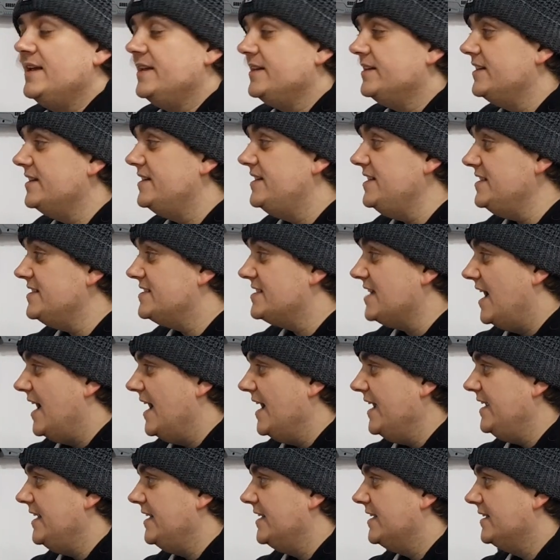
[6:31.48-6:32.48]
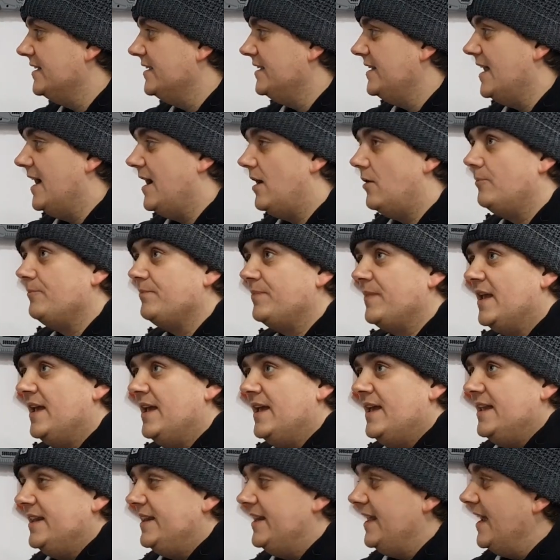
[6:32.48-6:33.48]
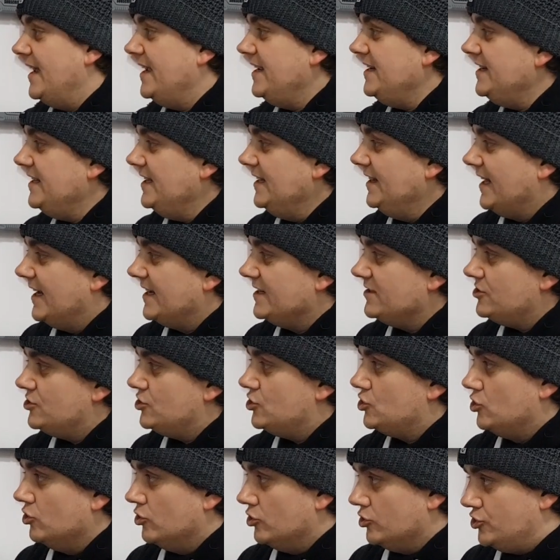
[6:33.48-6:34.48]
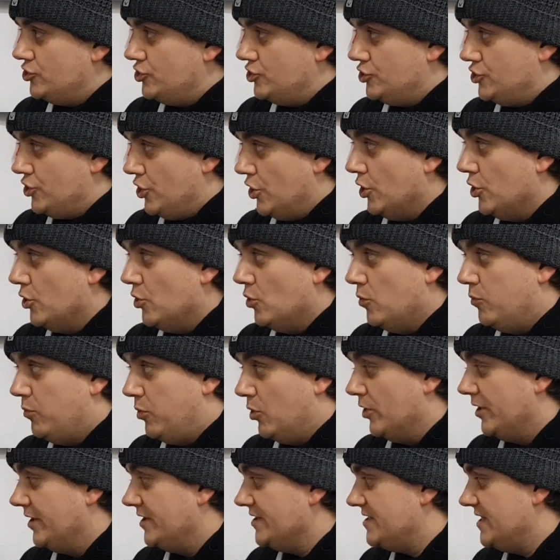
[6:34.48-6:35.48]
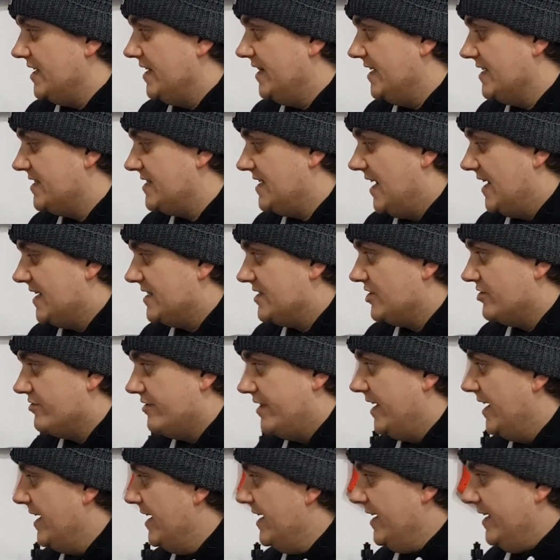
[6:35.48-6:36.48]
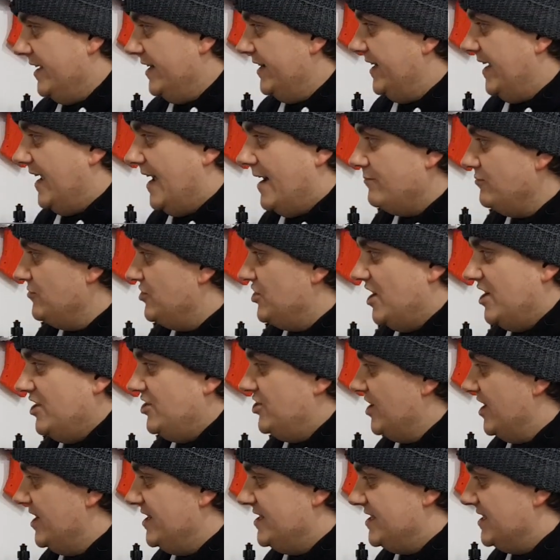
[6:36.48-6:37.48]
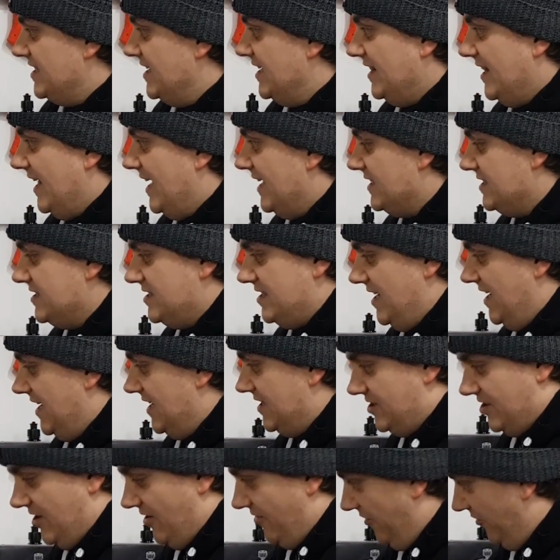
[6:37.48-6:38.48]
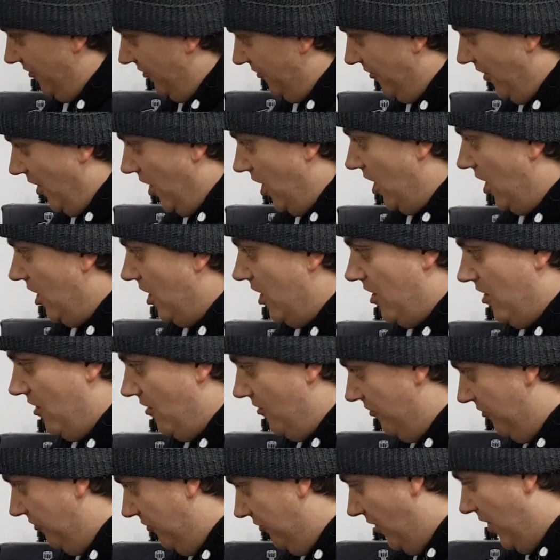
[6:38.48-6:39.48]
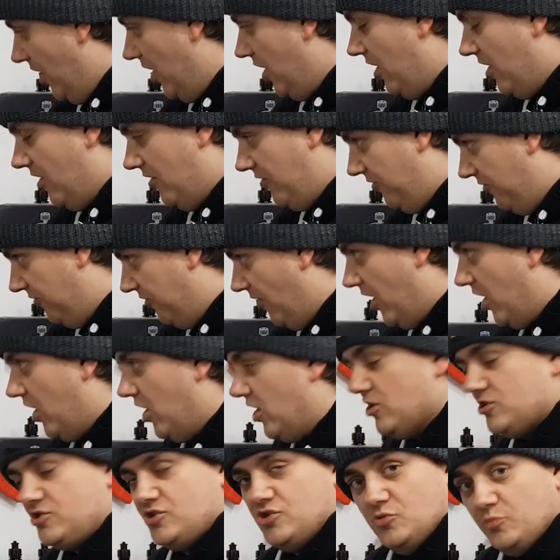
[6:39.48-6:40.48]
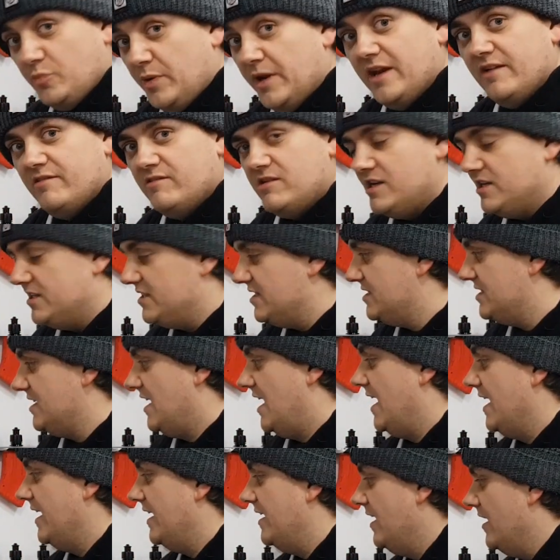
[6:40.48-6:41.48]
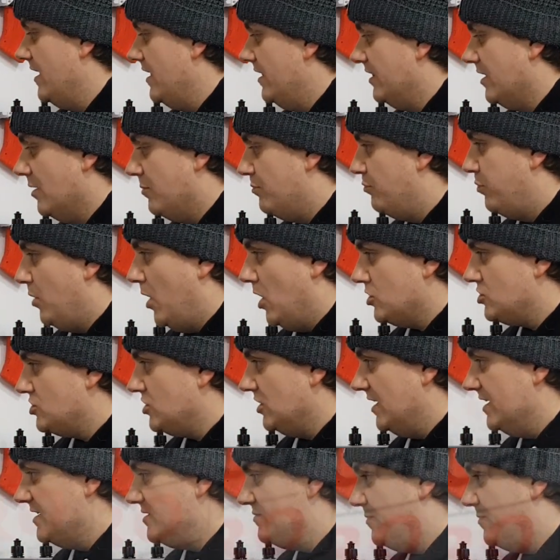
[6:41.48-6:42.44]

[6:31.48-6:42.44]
The design. Now, the AD Lance scored 2 points in this category. The MJJC Lance is a far, far, far superior design. The bottle is